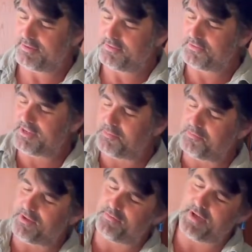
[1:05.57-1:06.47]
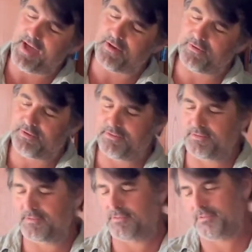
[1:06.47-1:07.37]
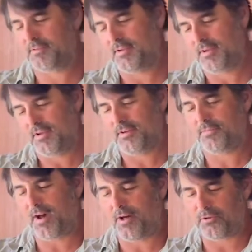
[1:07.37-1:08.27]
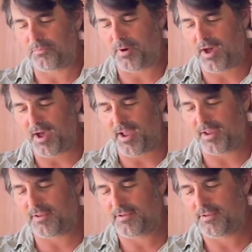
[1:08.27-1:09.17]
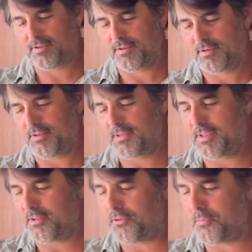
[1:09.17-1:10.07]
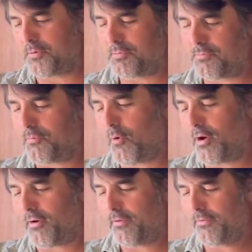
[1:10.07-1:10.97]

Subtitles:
to keep stuff out, followed by the aluminum foil.